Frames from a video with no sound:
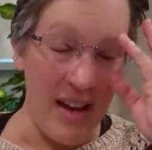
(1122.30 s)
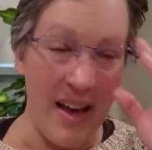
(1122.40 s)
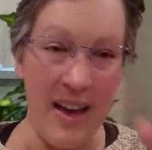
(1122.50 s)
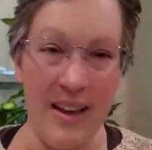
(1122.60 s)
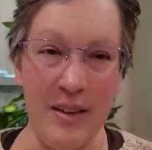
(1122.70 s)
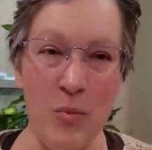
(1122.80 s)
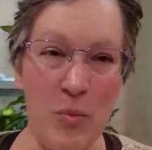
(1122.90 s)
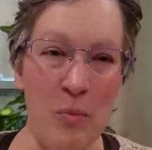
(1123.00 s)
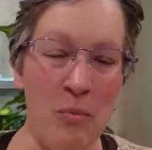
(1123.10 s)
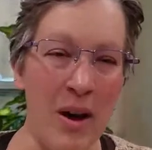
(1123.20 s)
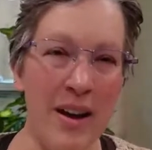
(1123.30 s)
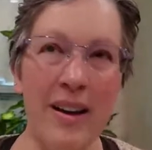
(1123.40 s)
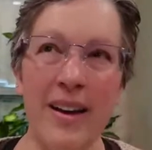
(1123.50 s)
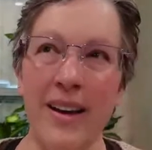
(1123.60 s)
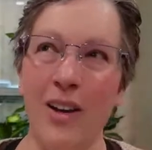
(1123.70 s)
And
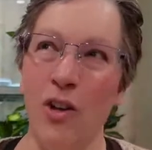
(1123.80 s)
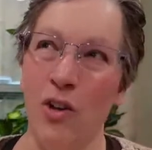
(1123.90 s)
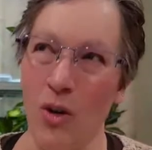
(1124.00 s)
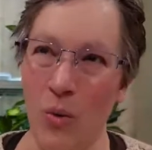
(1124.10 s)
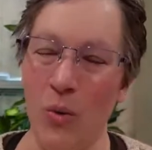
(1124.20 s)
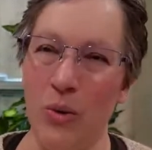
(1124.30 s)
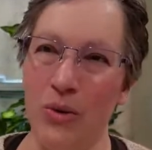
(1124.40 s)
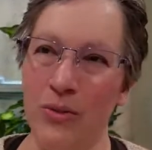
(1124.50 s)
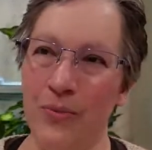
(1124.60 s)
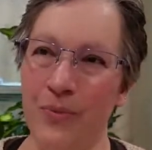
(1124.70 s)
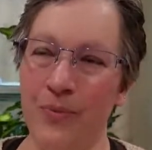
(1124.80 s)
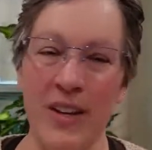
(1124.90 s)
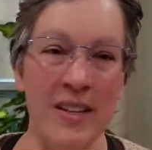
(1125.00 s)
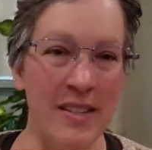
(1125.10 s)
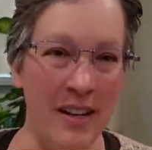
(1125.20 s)
my goal
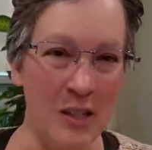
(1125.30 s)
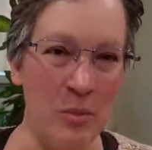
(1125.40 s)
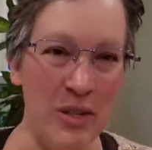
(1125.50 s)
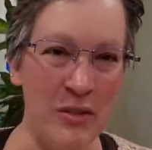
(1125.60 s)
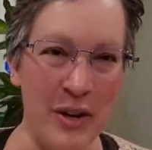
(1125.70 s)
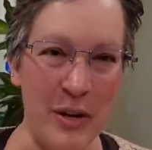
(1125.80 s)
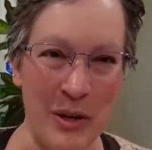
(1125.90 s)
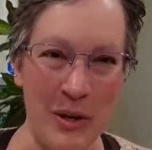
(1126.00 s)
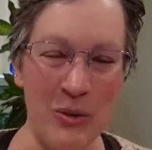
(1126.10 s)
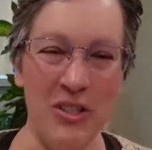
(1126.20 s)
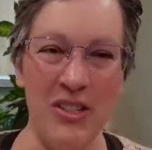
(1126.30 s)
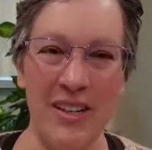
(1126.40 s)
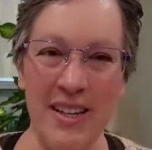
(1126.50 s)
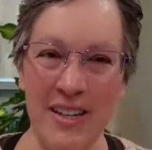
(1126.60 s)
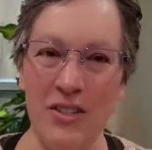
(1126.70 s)
as an expressive art coach
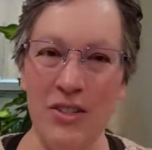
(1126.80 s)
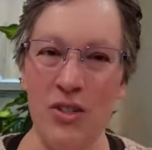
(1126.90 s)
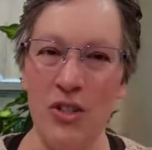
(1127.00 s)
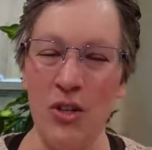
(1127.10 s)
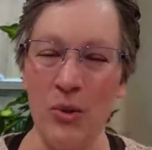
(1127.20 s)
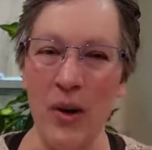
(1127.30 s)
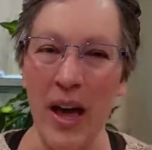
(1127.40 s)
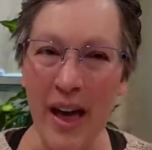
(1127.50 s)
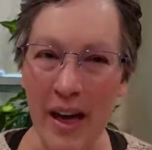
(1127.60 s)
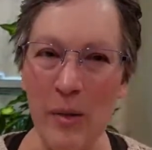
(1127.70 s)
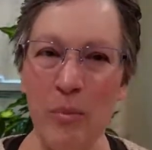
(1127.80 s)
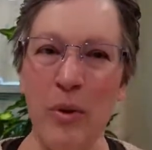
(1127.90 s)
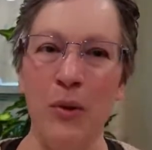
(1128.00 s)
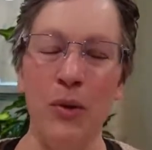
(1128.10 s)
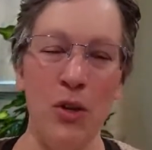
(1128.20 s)
is to help
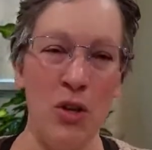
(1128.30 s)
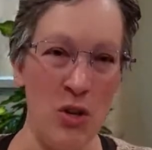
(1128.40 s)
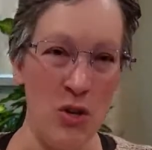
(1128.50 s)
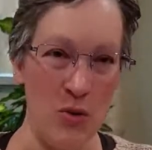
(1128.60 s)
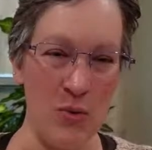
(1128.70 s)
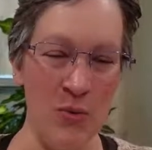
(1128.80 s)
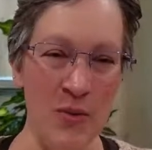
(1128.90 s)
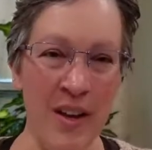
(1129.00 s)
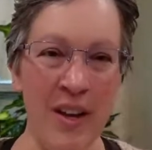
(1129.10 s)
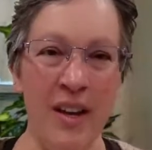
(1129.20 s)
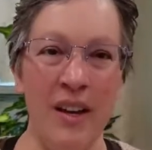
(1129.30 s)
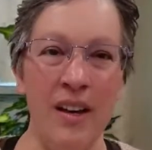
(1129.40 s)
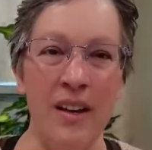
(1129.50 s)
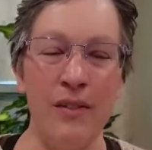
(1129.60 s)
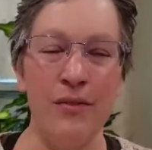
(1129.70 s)
you
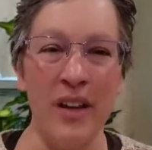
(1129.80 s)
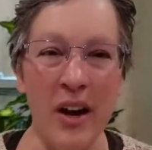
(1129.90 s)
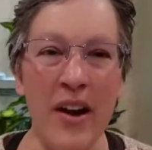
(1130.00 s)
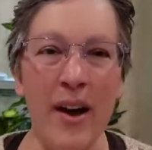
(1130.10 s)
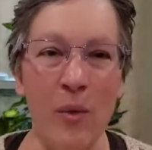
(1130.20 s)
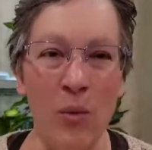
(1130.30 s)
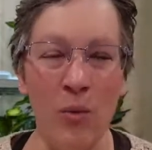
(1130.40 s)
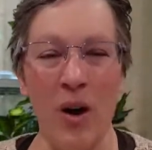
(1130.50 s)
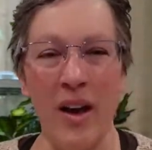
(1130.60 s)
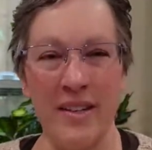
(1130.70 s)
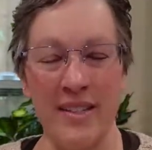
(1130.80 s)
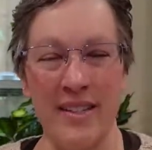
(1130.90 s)
figure out where